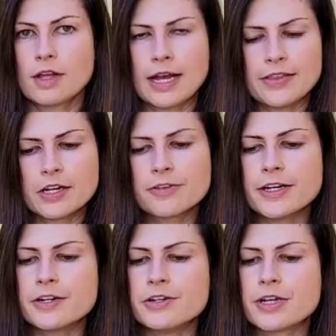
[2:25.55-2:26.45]
And then over
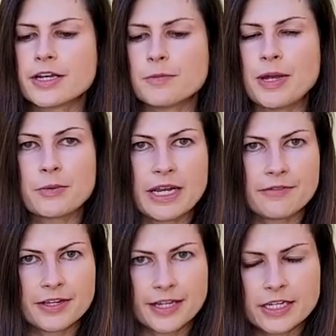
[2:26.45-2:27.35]
here you can compare, we have
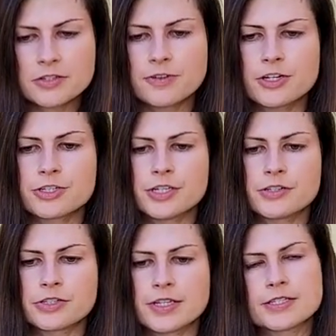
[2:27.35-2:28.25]
the kids version.
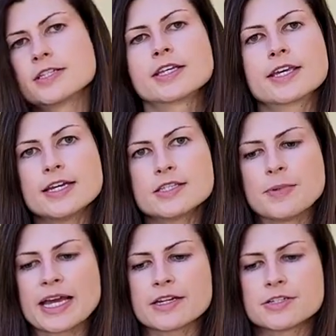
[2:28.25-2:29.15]
So this is the kids
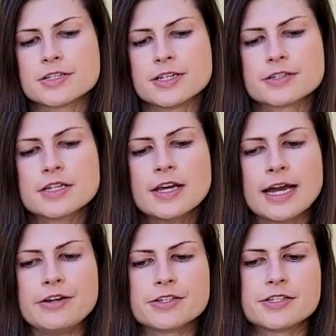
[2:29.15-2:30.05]
mac and cheese,
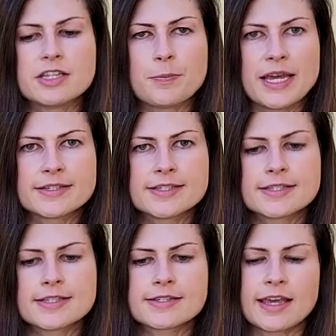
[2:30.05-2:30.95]
and you can see the base is
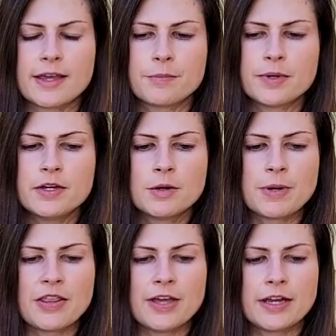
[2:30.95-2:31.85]
the same,
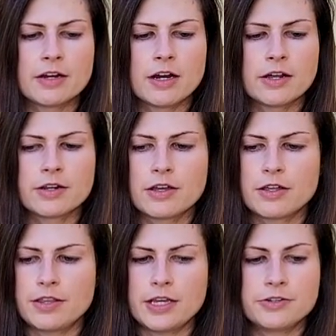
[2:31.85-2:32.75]
but then on
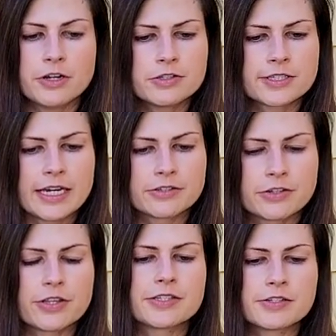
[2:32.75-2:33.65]
the adult size,
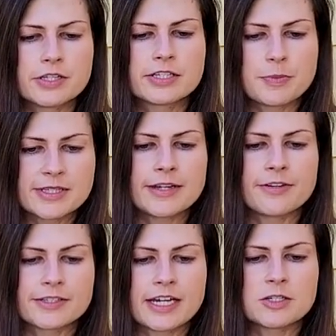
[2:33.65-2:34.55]
or this is the sip and
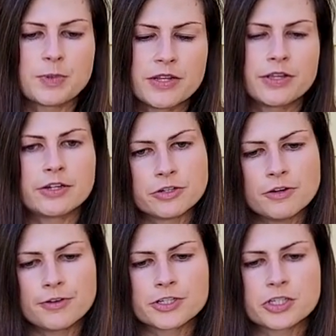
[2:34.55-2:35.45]
savor size, but the adult
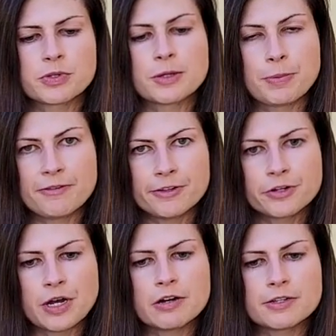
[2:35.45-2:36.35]
version with the buffalo
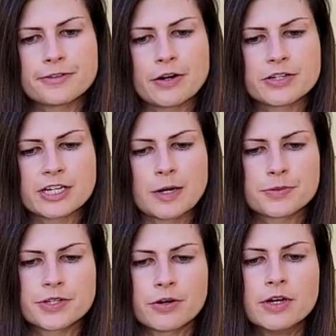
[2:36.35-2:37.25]
cauliflower on top.
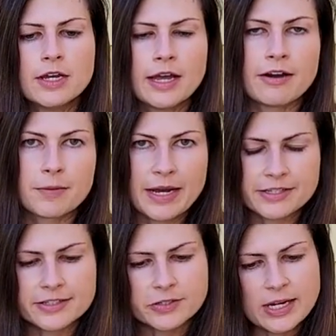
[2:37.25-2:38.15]
So I would
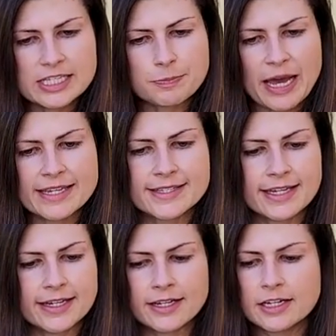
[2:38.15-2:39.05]
imagine this is quite
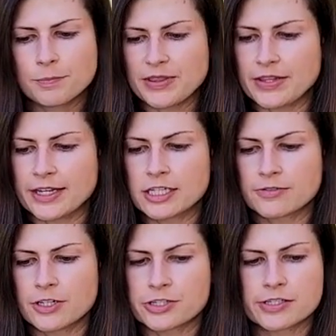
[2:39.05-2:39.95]
spicy, but then the kids
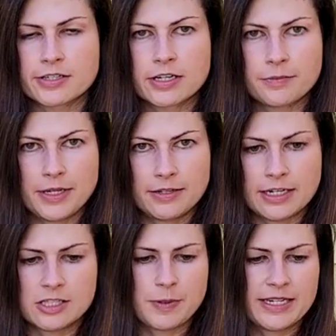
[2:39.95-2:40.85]
version is gonna be
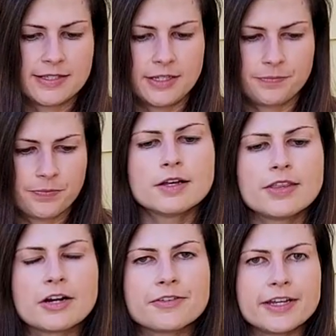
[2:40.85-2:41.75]
not spicy.
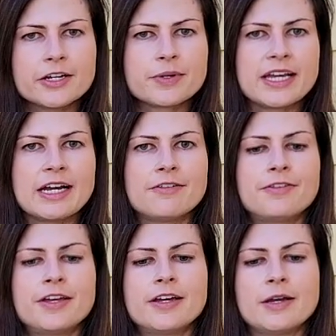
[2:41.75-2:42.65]
Then over here we have
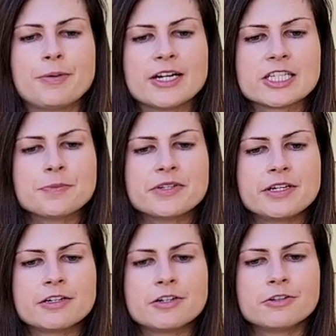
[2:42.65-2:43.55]
the Impossible
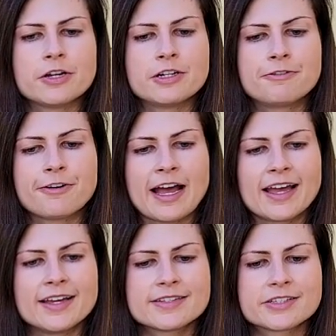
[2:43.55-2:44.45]
Gyro loaded
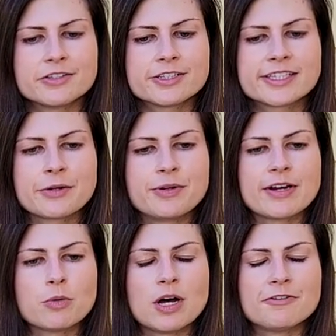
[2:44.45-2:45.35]
fries. So it looks like we've
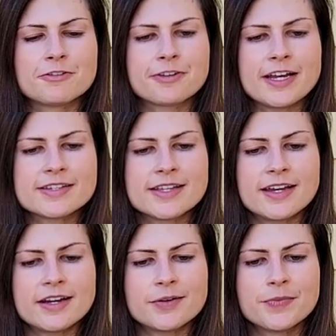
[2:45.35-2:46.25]
got waffle fries
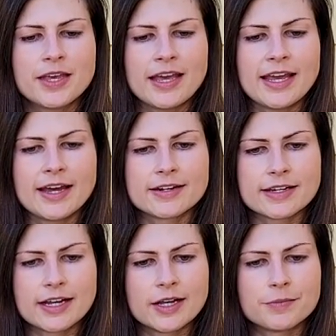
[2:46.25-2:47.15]
there and
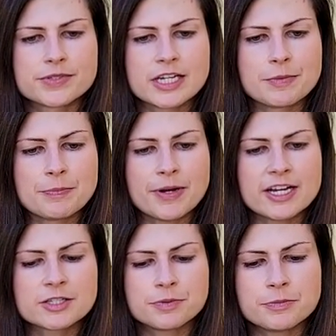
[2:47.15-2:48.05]
um, some
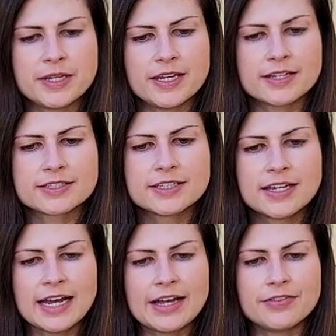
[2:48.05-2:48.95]
Impossible meat.
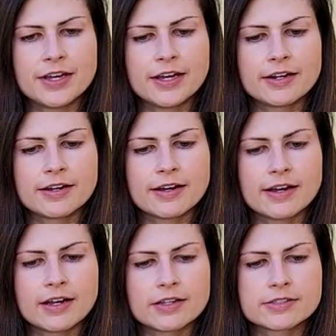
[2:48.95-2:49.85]
And then
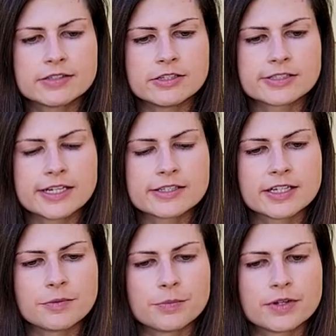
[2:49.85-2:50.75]
uh, it looks like
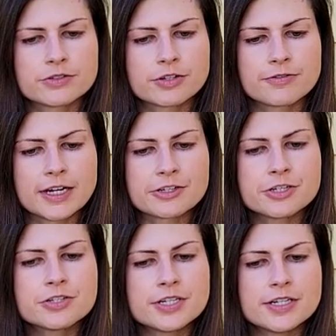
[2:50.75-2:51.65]
some sort of
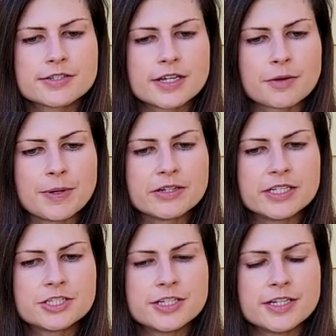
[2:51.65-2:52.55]
nacho cheese, like
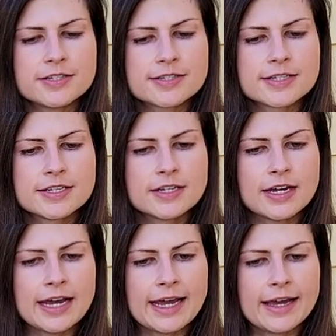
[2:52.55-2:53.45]
melty cheese
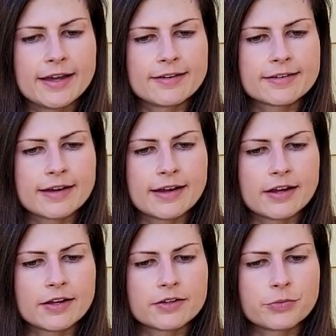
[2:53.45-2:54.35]
and
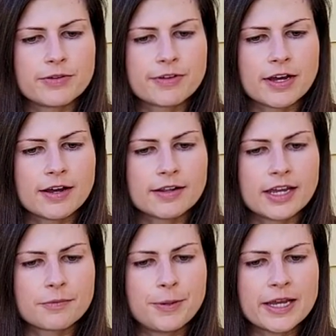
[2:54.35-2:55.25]
uh, we've got
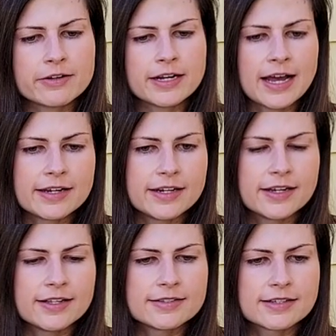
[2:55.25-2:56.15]
like pickled
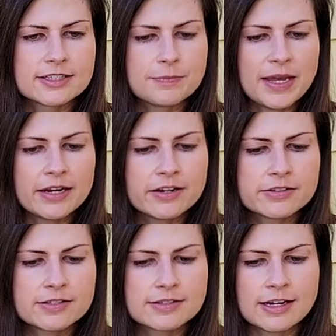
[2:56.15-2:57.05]
onions and tomatoes
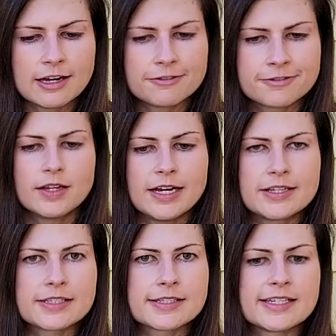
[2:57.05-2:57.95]
and stuff. And
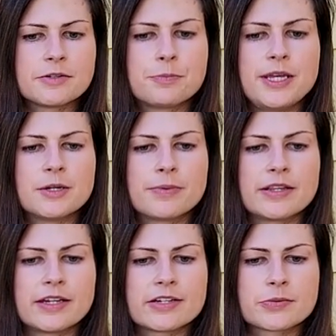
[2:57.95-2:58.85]
there's a slice of pita
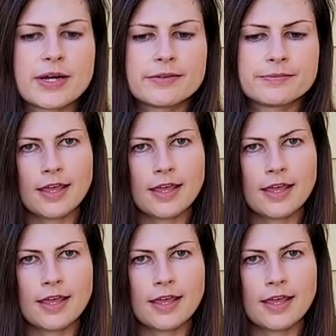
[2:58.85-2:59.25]
bread there as well.